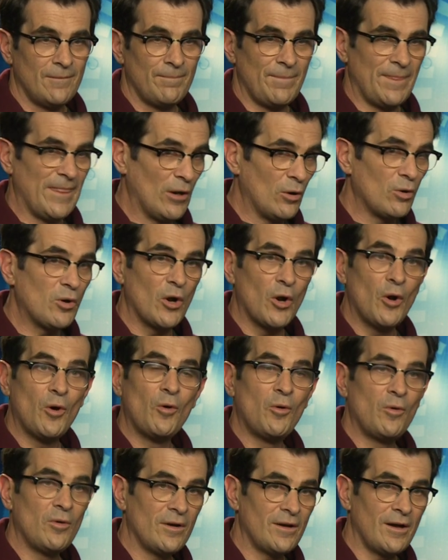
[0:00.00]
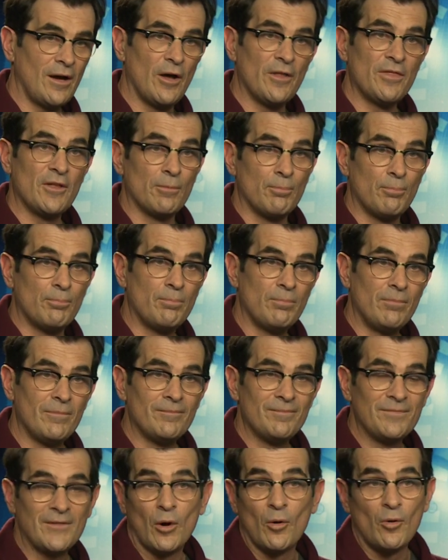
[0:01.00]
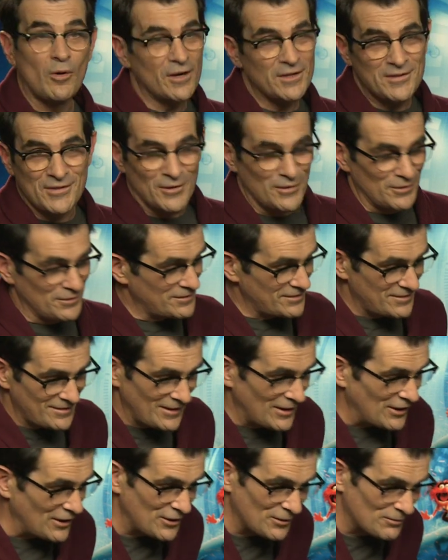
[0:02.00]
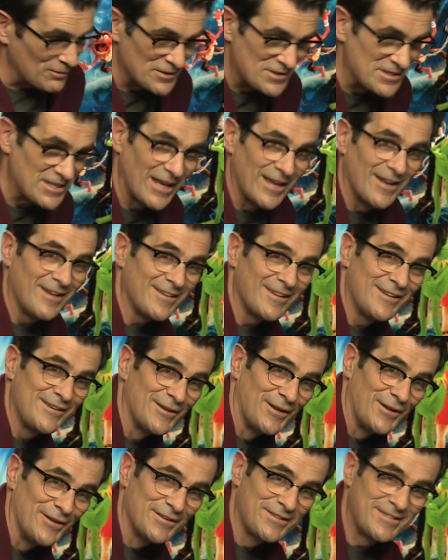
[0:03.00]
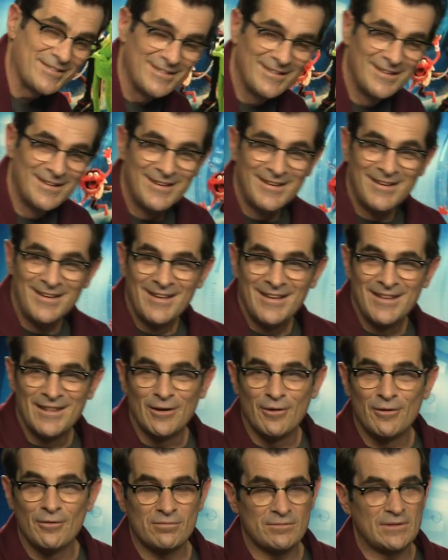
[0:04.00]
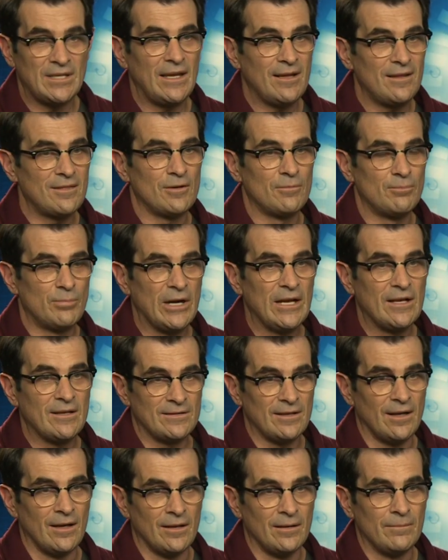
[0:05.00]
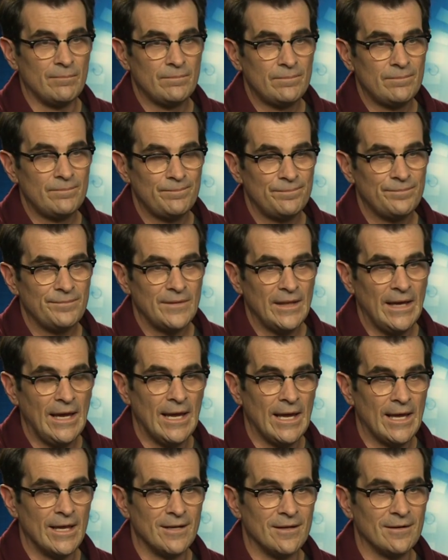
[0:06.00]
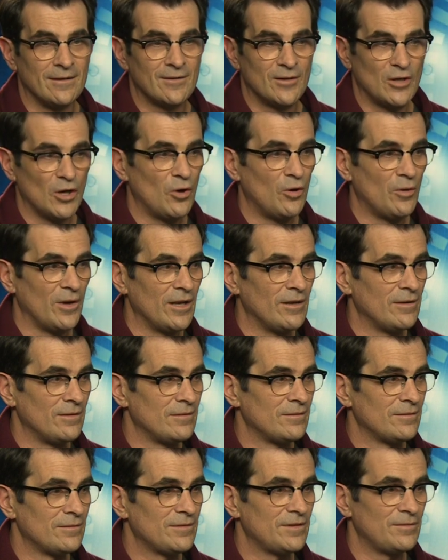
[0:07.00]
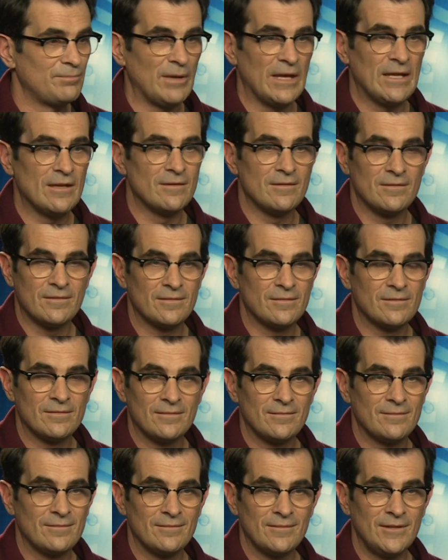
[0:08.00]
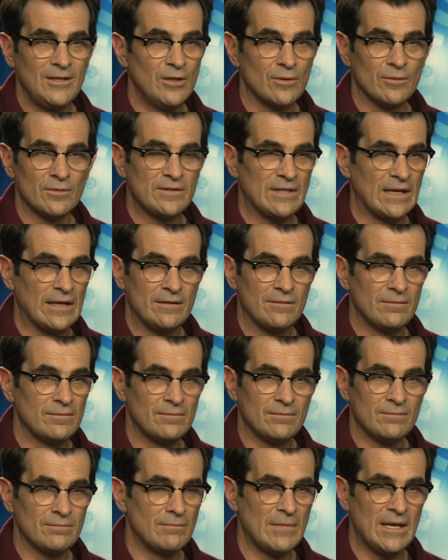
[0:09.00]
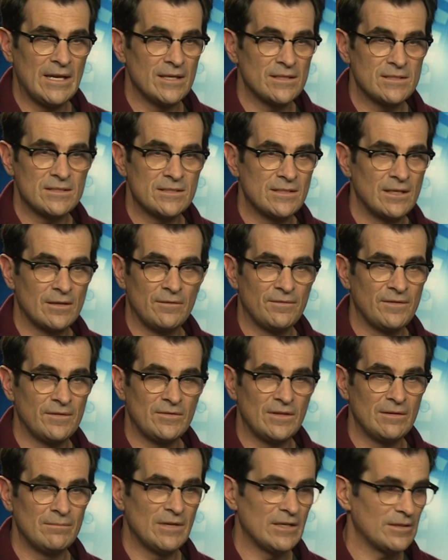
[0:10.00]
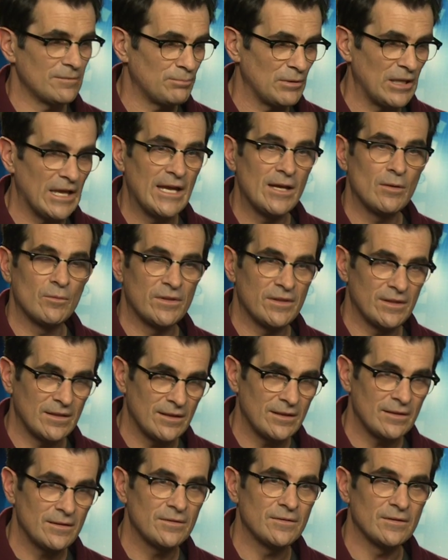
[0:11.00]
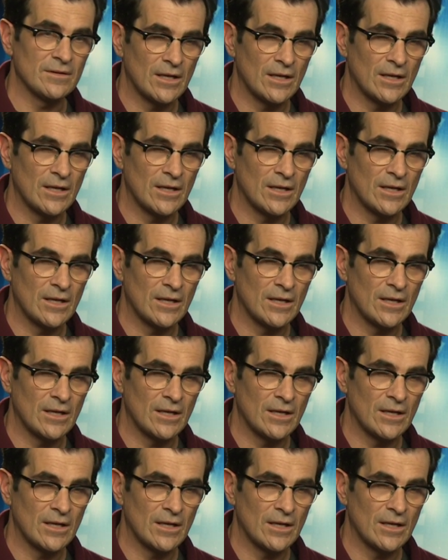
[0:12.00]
they'll go on their... Or adults, 100% adults. They'll take their break time and go and spend 10 or 15 minutes playing with the kids in